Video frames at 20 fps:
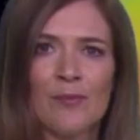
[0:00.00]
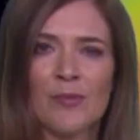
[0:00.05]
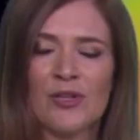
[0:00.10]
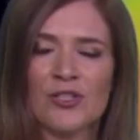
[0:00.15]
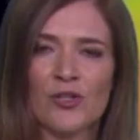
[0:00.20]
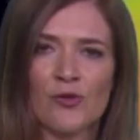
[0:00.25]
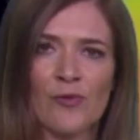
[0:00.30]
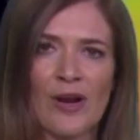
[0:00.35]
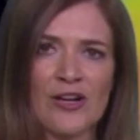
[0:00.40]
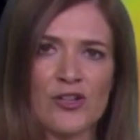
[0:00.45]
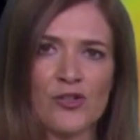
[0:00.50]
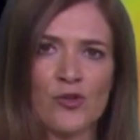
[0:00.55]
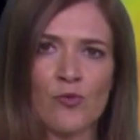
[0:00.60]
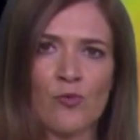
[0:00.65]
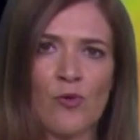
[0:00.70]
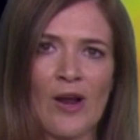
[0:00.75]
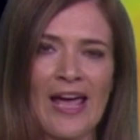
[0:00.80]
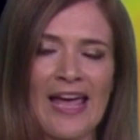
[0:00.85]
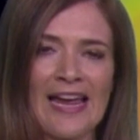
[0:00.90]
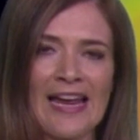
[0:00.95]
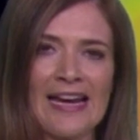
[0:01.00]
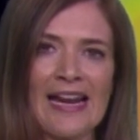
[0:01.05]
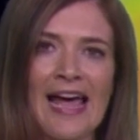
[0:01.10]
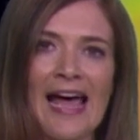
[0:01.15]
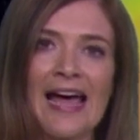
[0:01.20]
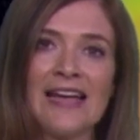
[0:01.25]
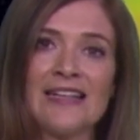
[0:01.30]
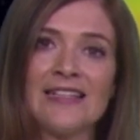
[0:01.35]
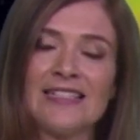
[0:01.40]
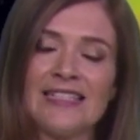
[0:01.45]
but torrential rain
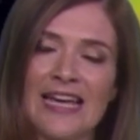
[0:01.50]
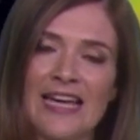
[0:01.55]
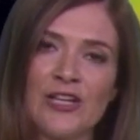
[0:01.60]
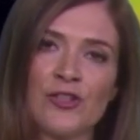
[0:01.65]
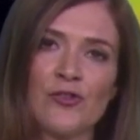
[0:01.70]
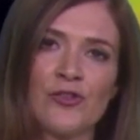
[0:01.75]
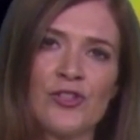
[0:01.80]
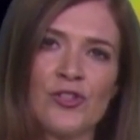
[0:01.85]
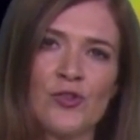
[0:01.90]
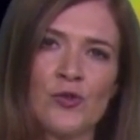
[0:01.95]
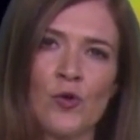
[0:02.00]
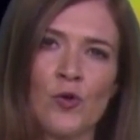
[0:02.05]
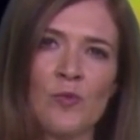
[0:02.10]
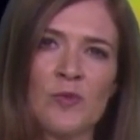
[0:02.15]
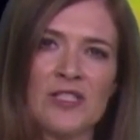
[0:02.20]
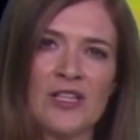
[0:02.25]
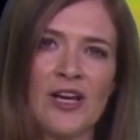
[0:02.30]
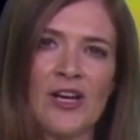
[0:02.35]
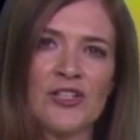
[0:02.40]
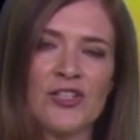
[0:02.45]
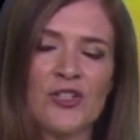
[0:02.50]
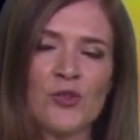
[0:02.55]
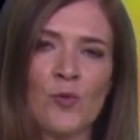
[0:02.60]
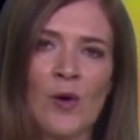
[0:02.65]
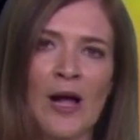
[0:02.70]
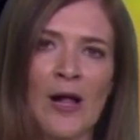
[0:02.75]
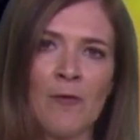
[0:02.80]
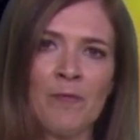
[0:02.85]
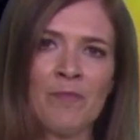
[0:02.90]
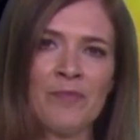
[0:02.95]
and a dangerous storm surge as
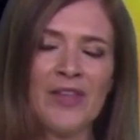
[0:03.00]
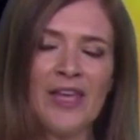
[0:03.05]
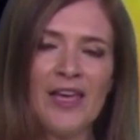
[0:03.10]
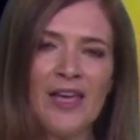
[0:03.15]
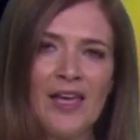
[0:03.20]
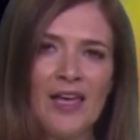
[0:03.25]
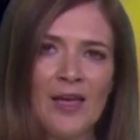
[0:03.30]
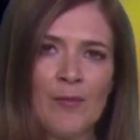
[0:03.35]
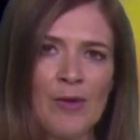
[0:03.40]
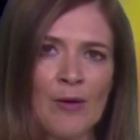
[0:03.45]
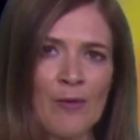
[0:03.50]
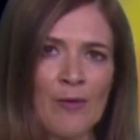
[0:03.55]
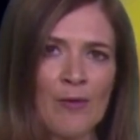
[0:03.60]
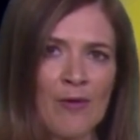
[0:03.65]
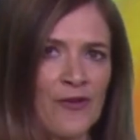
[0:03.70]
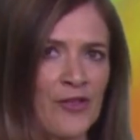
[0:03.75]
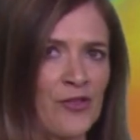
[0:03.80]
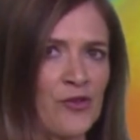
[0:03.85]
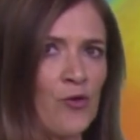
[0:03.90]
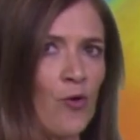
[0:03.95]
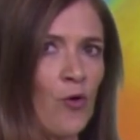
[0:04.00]
well. Meanwhile, further